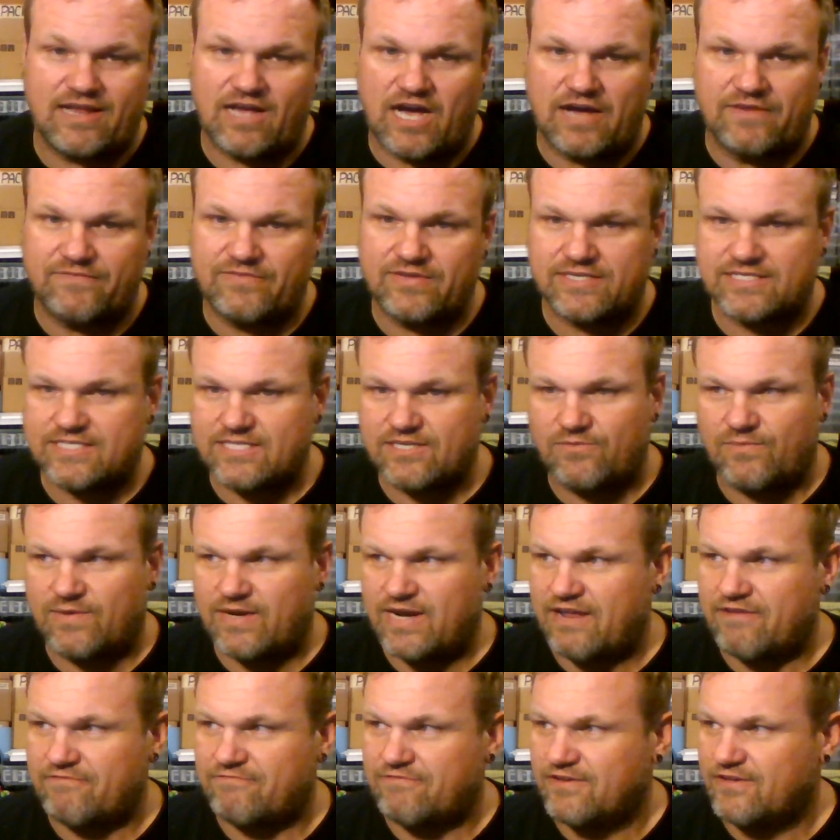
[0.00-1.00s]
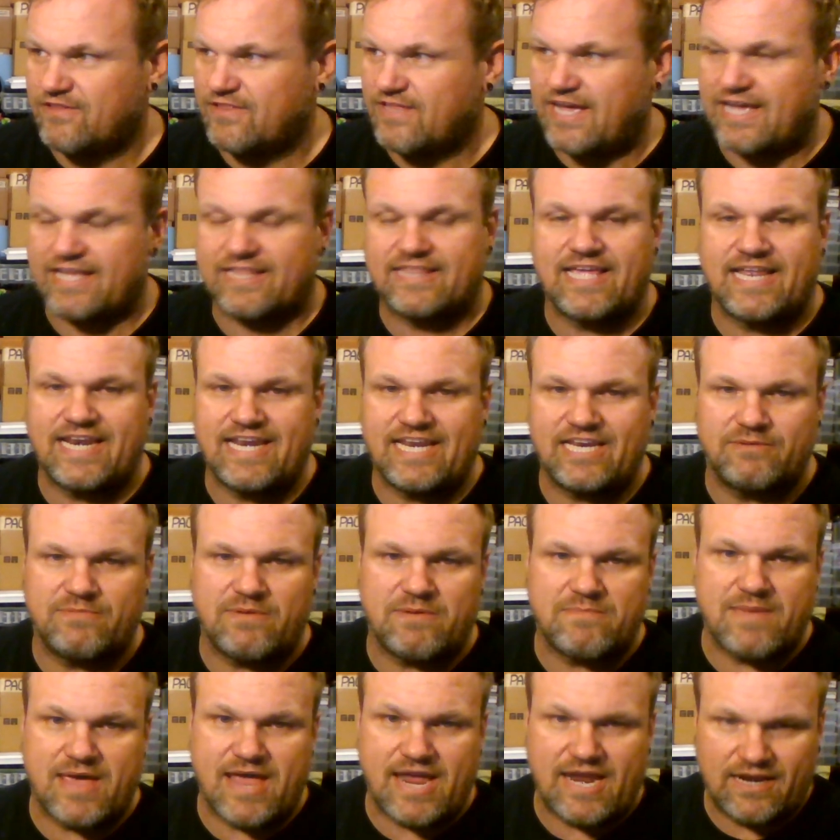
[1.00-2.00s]
obviously when I feel like they need to
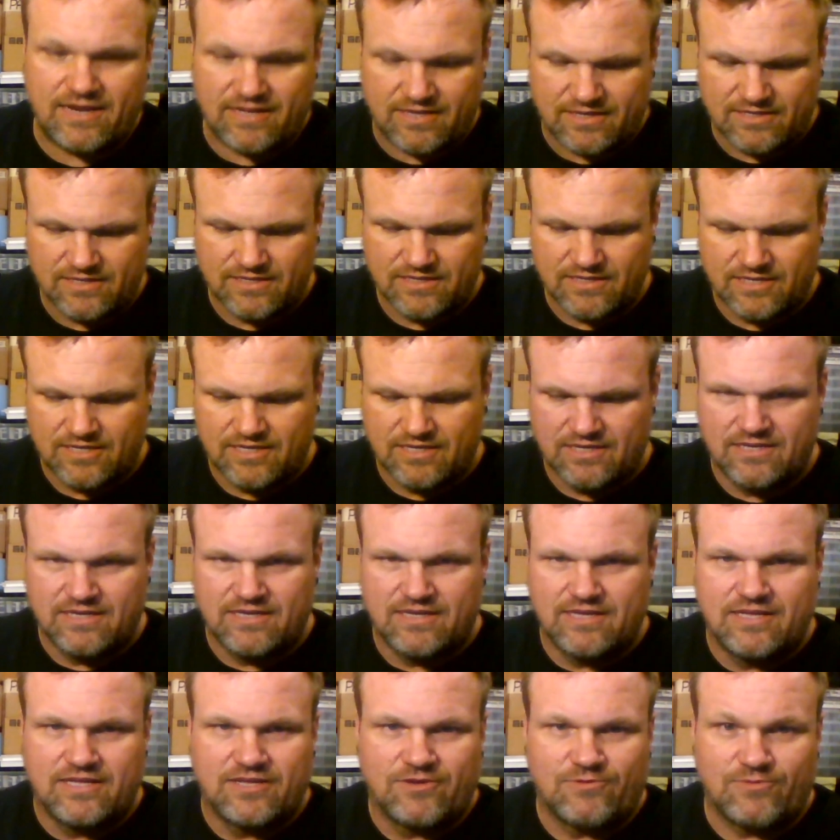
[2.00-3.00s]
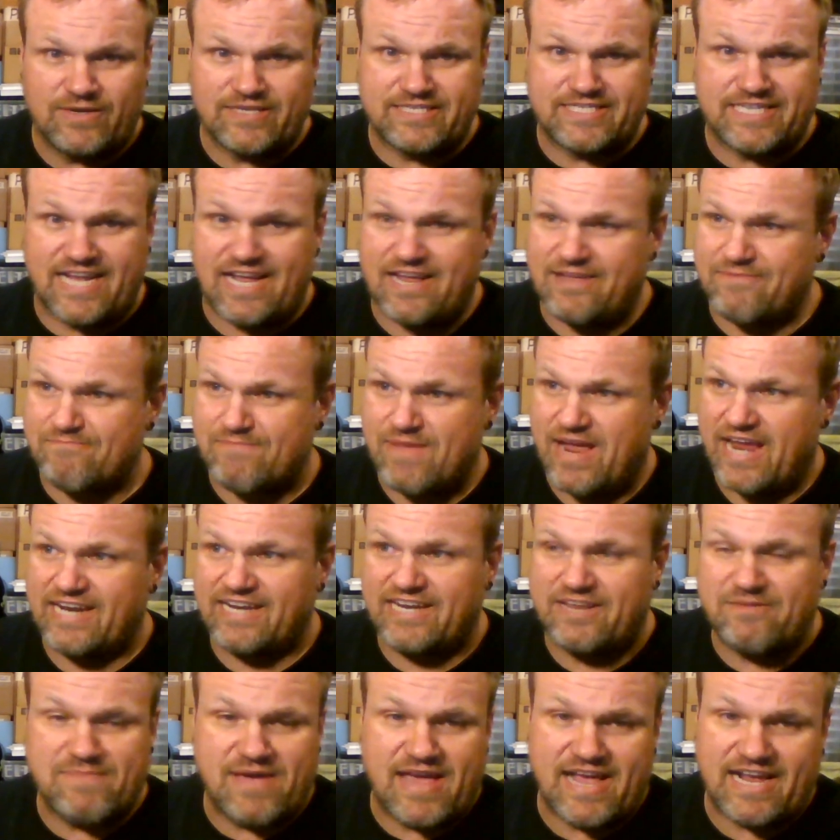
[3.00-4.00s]
be made. The reason I
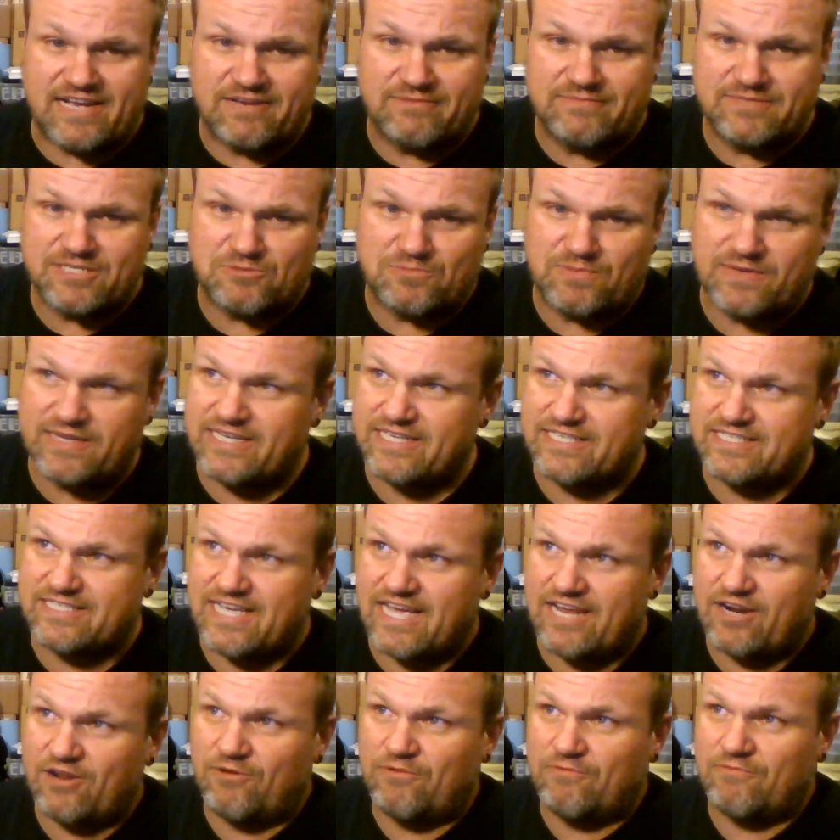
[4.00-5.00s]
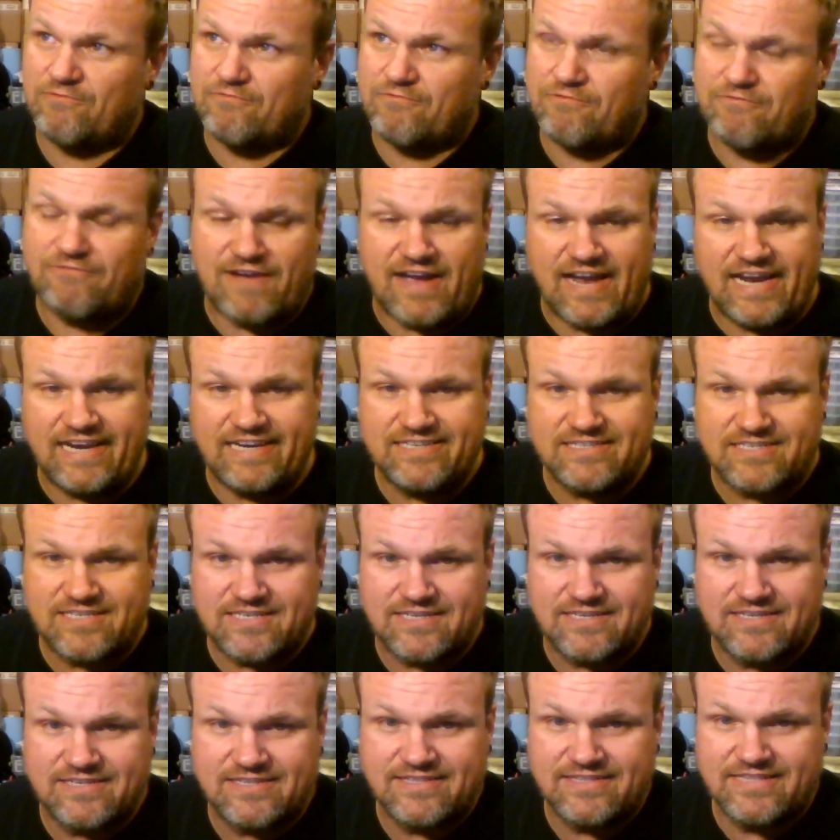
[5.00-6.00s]
mainly make them is because I don't
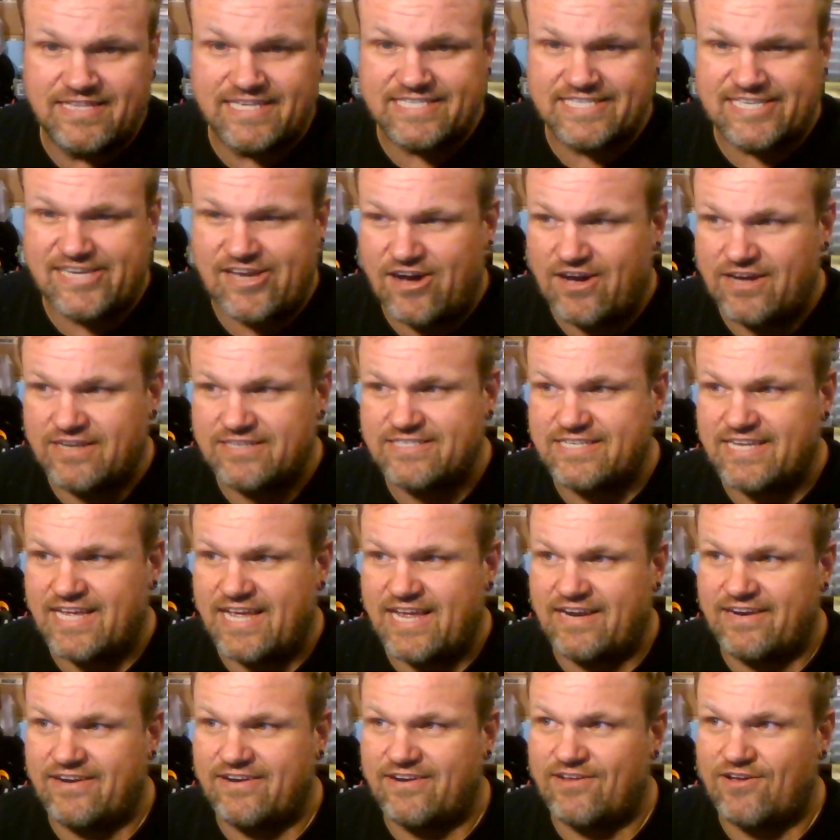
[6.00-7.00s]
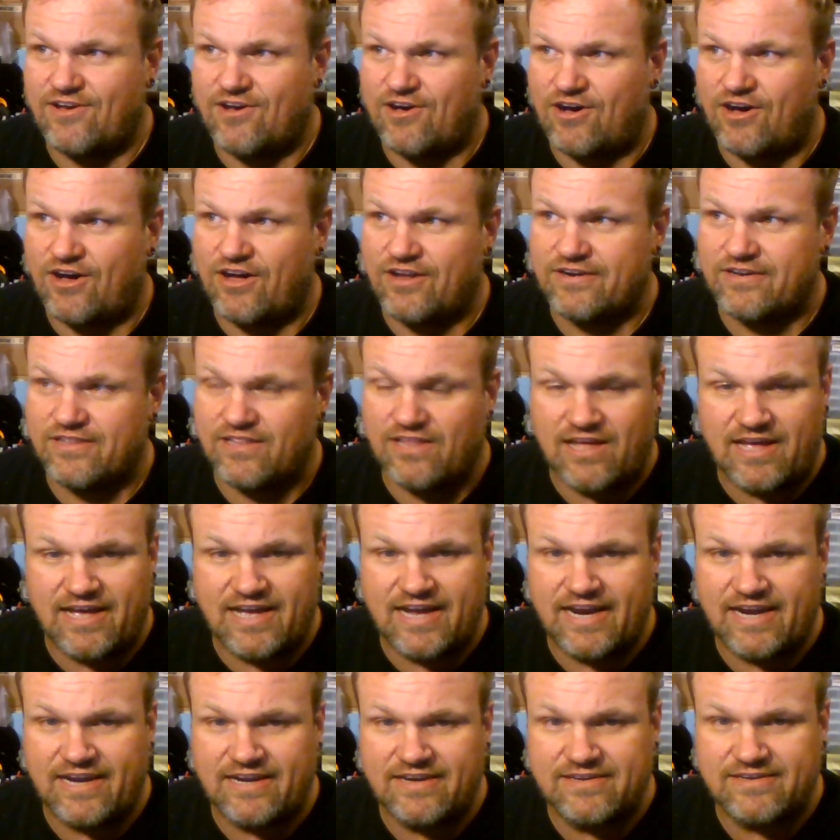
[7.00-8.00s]
find this content
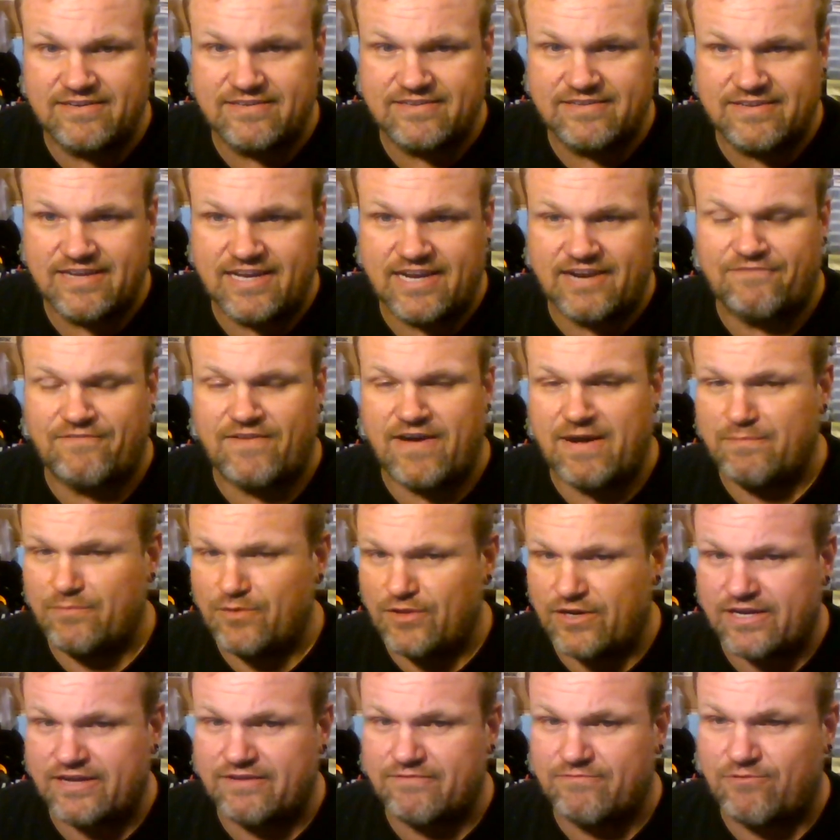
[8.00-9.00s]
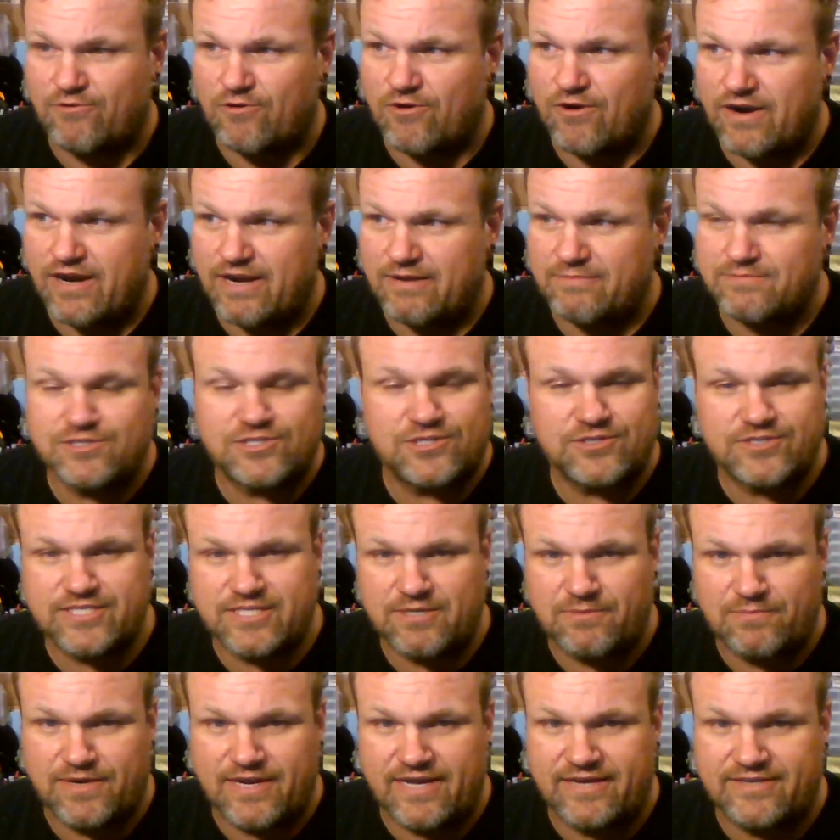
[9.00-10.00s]
online, and if I'm looking for it, I'm sure
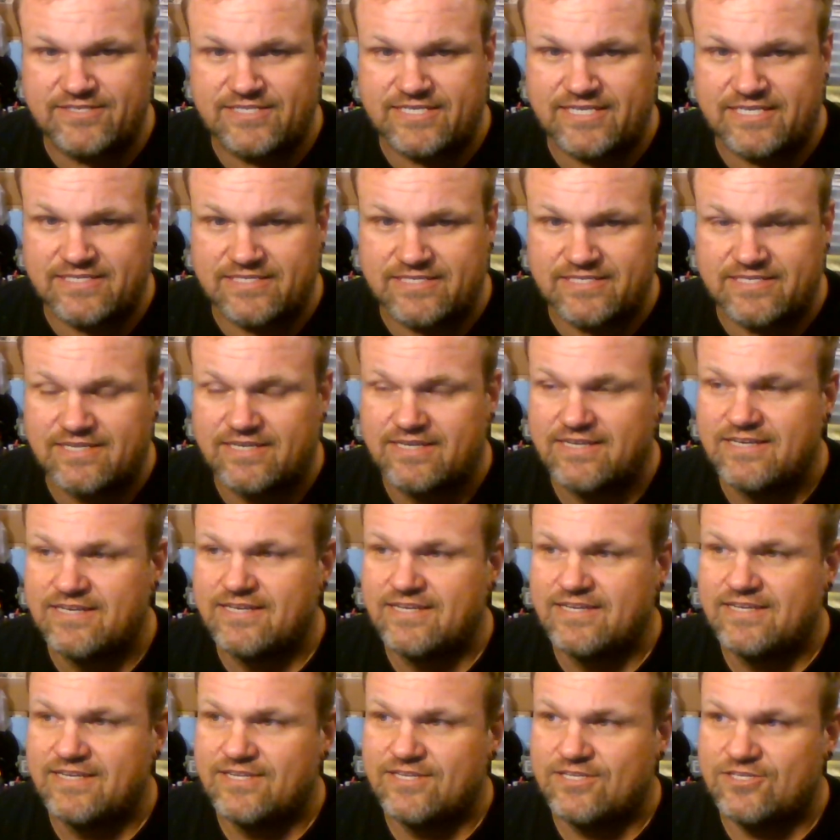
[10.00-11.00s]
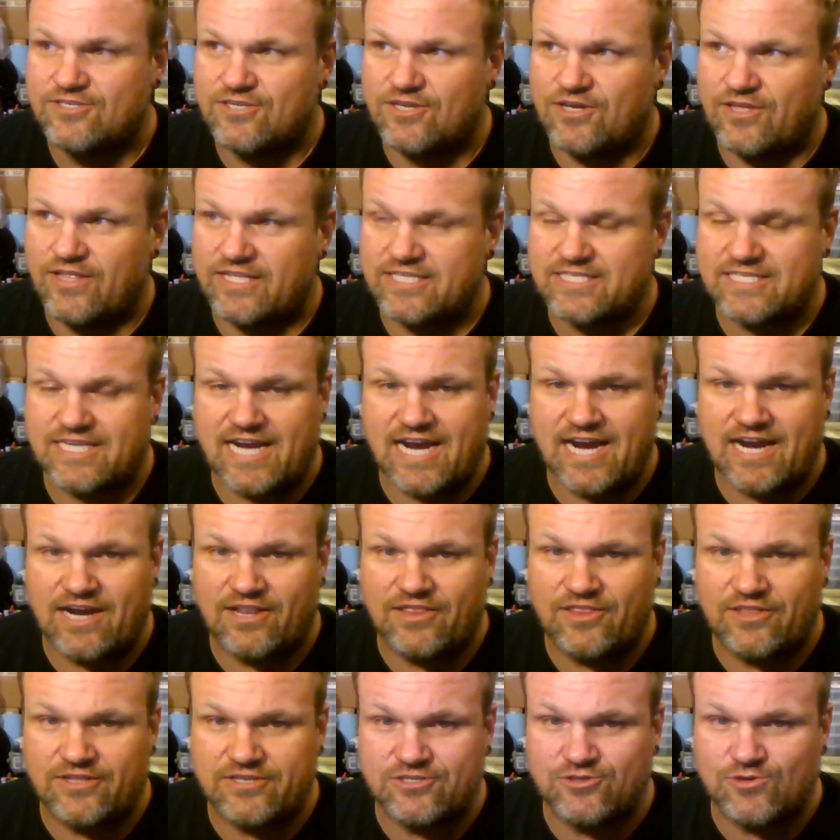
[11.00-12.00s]
someone else is. So that's kind
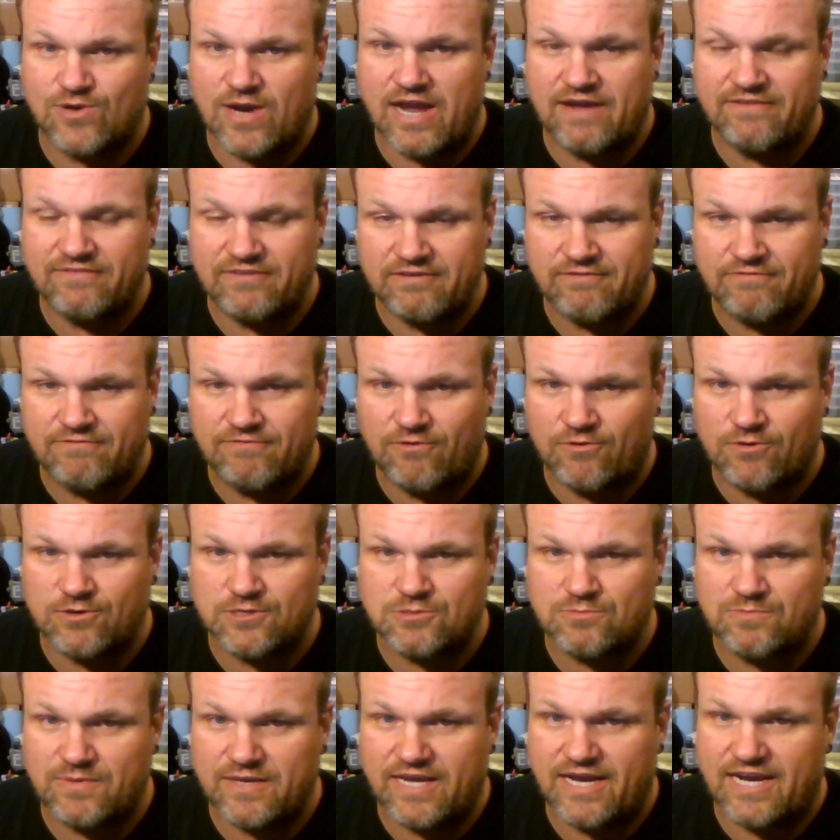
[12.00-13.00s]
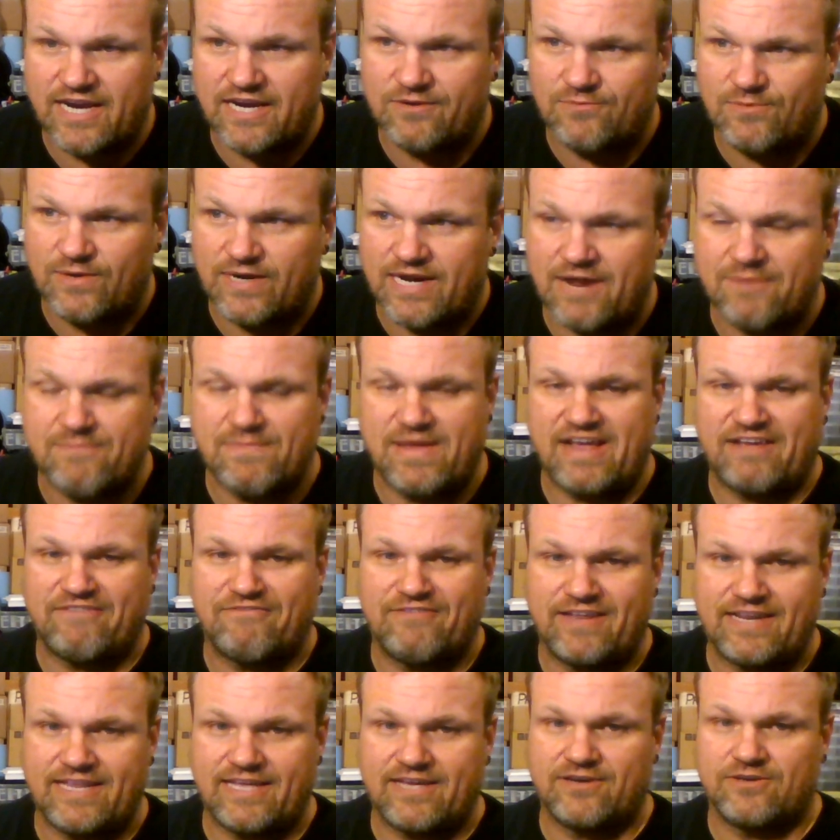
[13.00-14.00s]
of the driving force behind when I
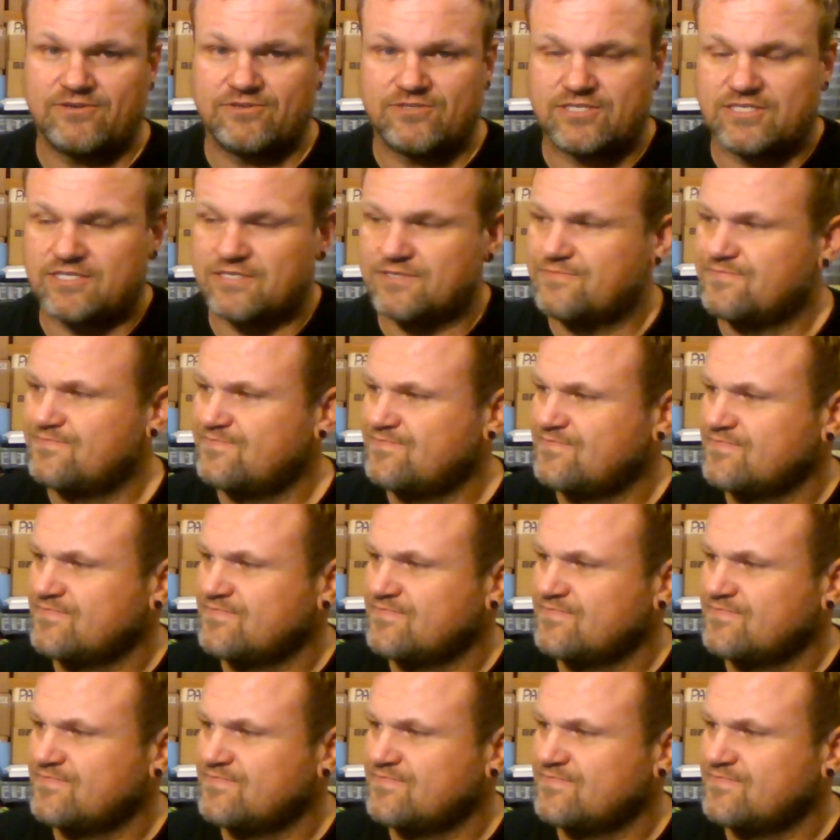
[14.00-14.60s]
make videos.